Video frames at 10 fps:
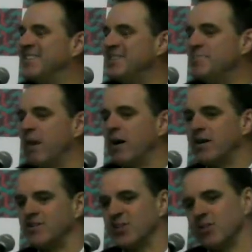
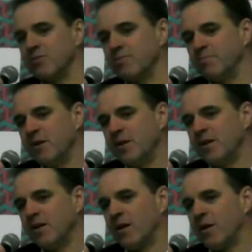Debunk is a
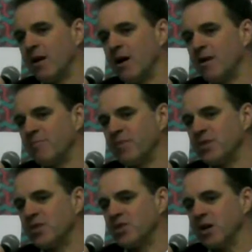good
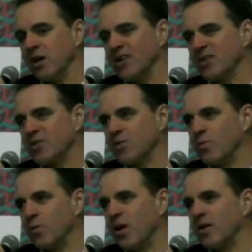British English
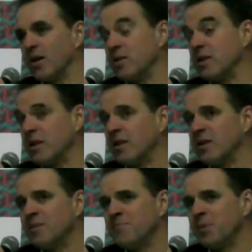word, I
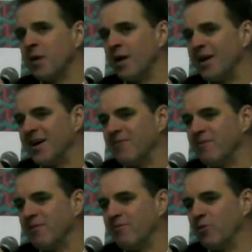
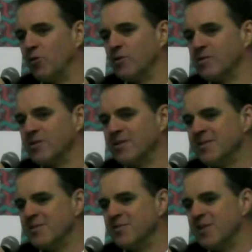think, for
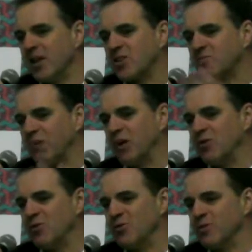
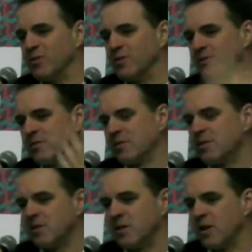explode or
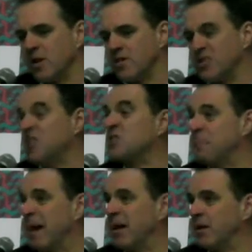
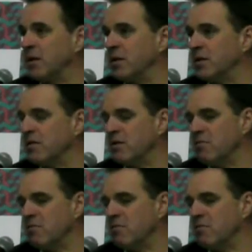dispel